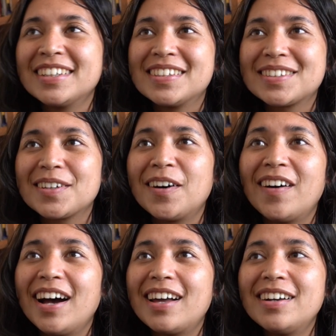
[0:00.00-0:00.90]
So,
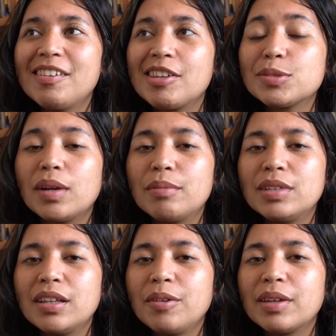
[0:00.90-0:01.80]
I don't know, that's what I'm
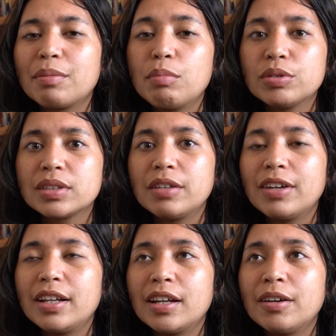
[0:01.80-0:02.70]
dealing with mostly
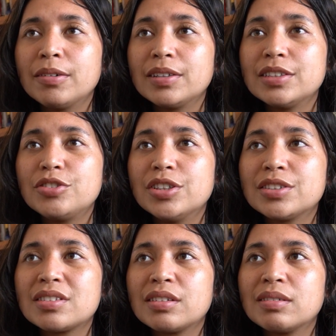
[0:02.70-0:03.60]
right now. It's just,